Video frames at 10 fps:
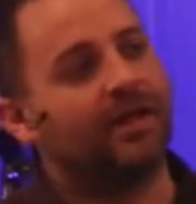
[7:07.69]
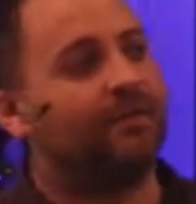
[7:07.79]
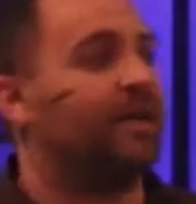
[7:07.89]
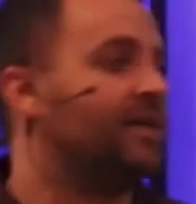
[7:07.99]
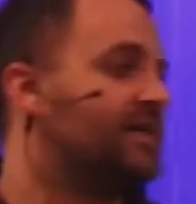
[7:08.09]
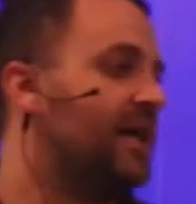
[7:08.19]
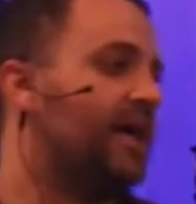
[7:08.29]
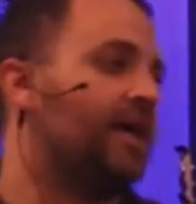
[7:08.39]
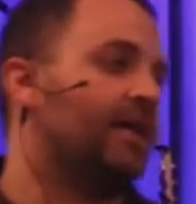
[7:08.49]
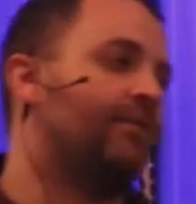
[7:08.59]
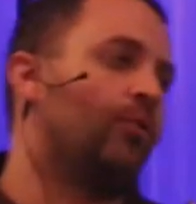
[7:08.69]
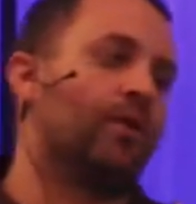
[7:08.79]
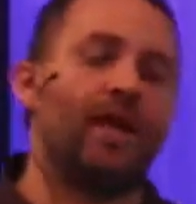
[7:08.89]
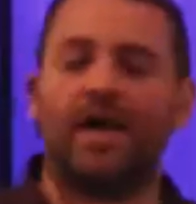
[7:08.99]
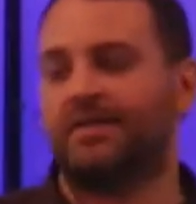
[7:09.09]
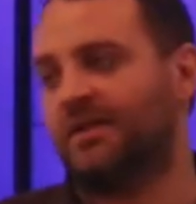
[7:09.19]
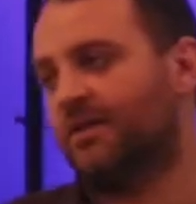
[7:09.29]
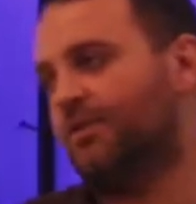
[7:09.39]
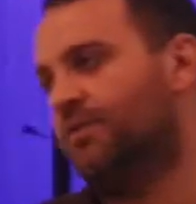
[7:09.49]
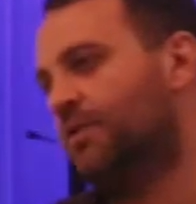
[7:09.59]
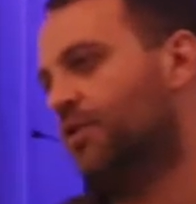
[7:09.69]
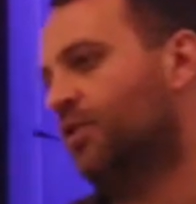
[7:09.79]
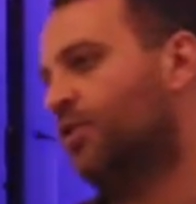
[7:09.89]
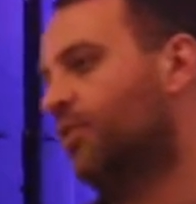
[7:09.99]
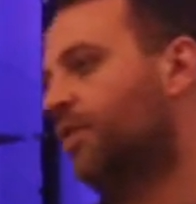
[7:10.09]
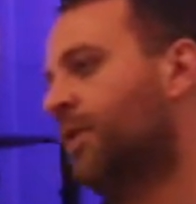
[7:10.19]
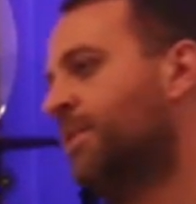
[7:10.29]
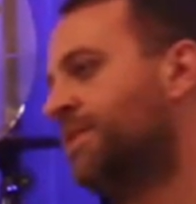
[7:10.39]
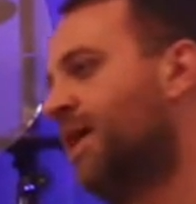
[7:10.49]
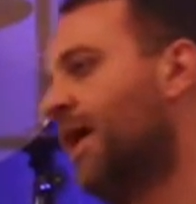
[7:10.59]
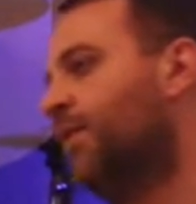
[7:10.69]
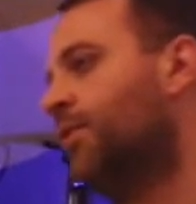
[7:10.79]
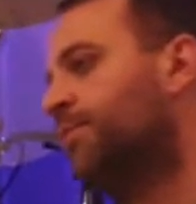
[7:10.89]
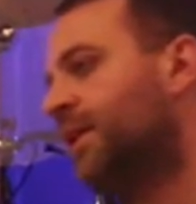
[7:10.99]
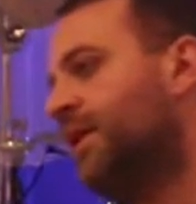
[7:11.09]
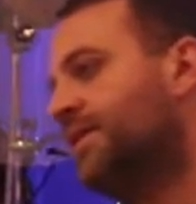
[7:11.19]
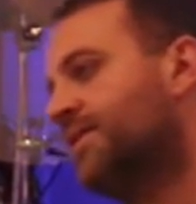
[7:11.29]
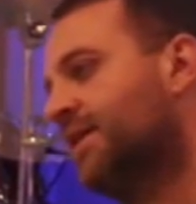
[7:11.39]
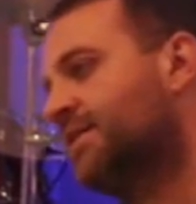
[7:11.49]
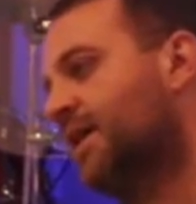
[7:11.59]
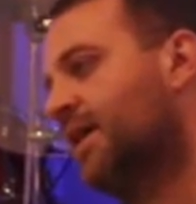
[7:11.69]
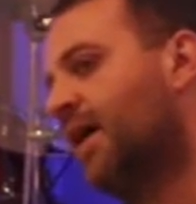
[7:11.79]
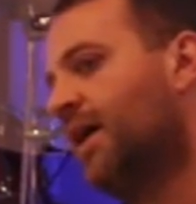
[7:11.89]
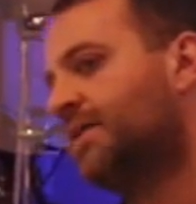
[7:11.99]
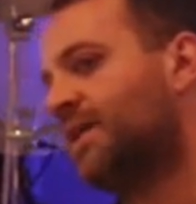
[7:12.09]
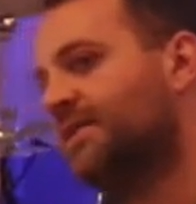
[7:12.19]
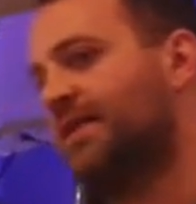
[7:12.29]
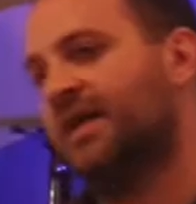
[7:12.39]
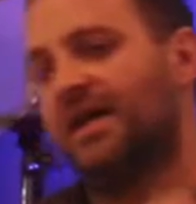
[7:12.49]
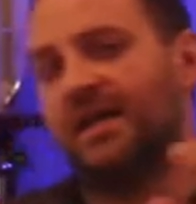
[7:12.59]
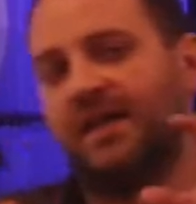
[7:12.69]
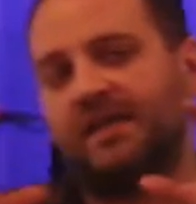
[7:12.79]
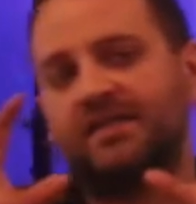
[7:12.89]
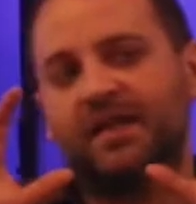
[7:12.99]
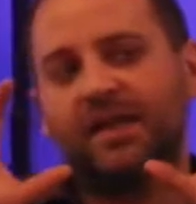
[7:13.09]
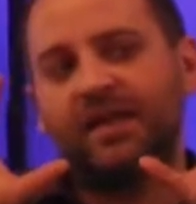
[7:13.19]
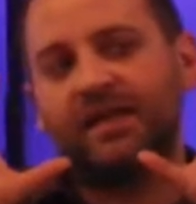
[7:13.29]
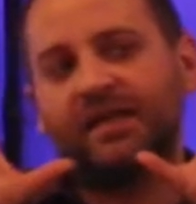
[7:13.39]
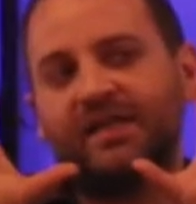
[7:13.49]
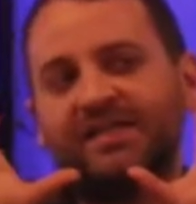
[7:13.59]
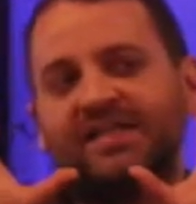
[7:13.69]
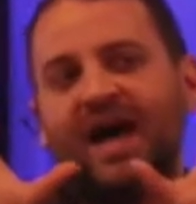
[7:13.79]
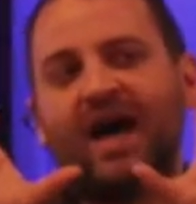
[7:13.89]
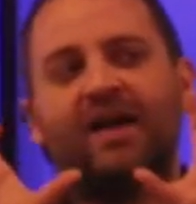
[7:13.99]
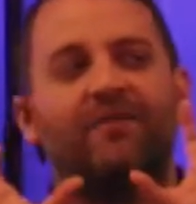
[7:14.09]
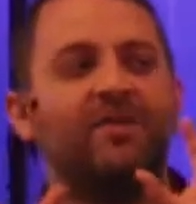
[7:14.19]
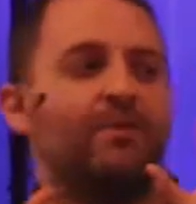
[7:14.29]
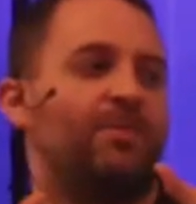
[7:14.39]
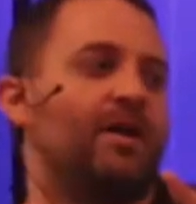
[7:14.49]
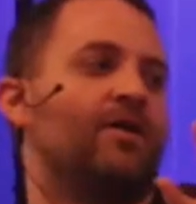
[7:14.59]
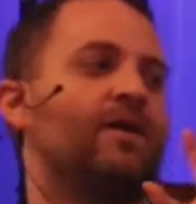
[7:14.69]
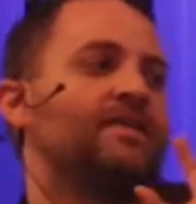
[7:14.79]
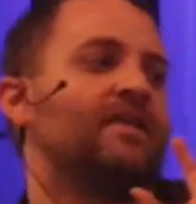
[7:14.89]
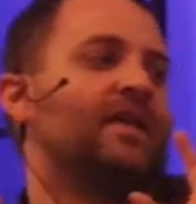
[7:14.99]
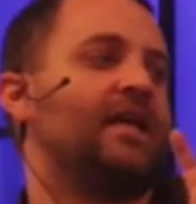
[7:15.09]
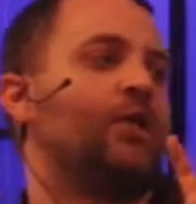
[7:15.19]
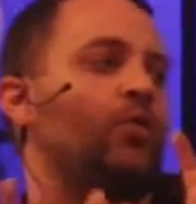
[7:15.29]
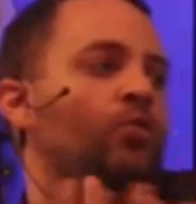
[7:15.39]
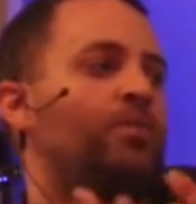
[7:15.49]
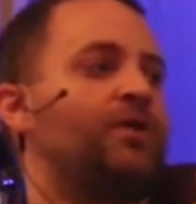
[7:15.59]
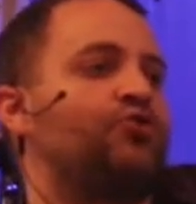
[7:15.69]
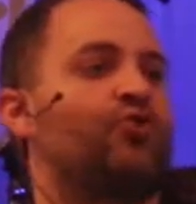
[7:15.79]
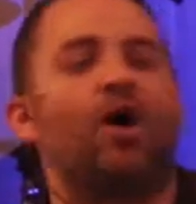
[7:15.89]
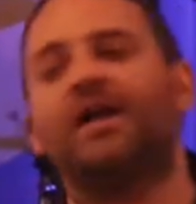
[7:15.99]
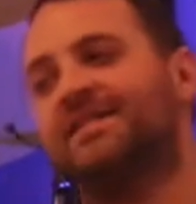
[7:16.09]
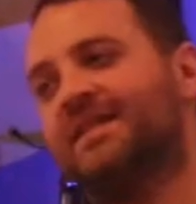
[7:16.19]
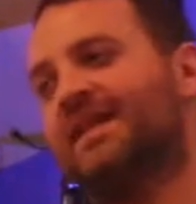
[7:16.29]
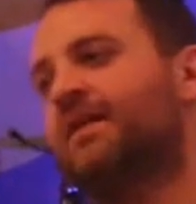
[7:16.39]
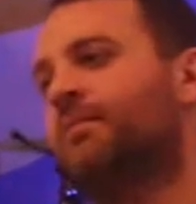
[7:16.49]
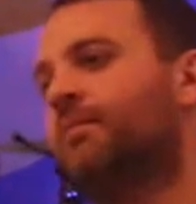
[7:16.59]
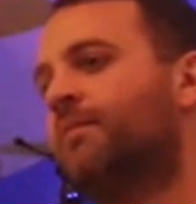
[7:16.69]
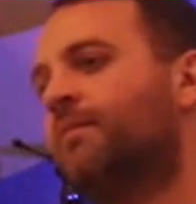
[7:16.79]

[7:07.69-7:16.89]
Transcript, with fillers: I mean, Isaiah forecasting who, who the Messiah would be says that, says that he, is, he is not of the appearance that anyone would be drawn to him.